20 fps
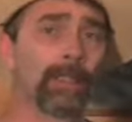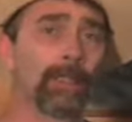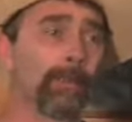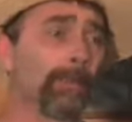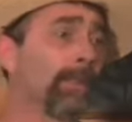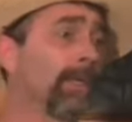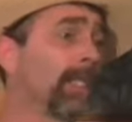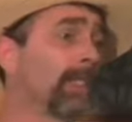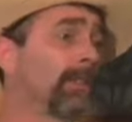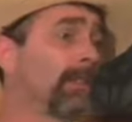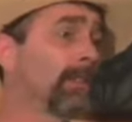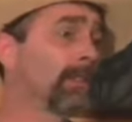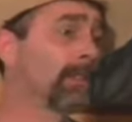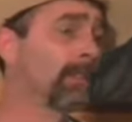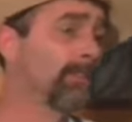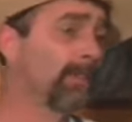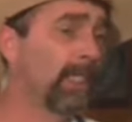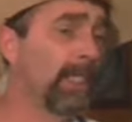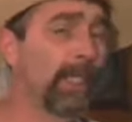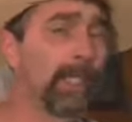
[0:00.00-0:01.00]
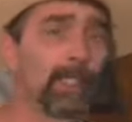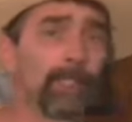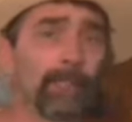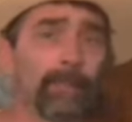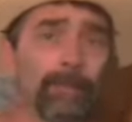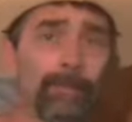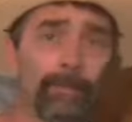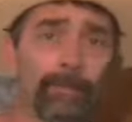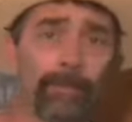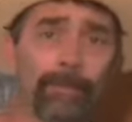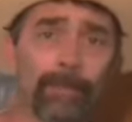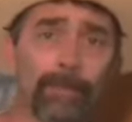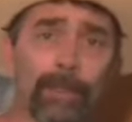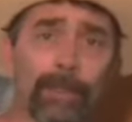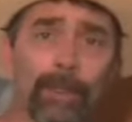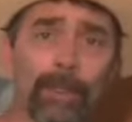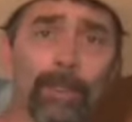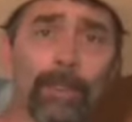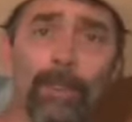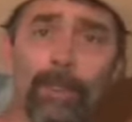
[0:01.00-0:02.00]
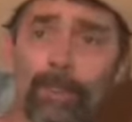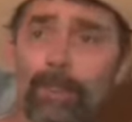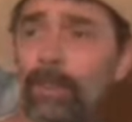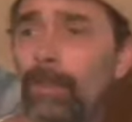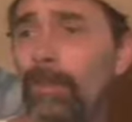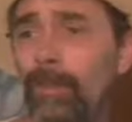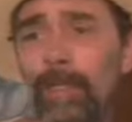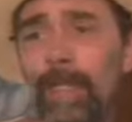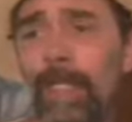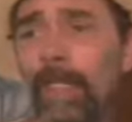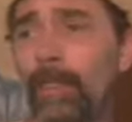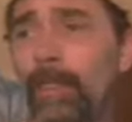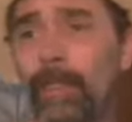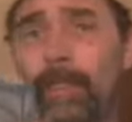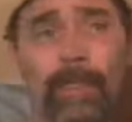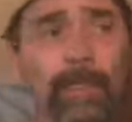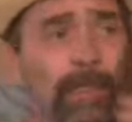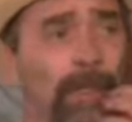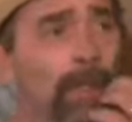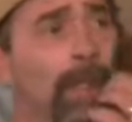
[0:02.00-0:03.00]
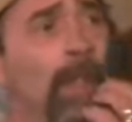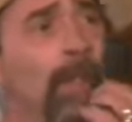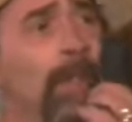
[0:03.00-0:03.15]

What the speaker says: the presence of God, who later,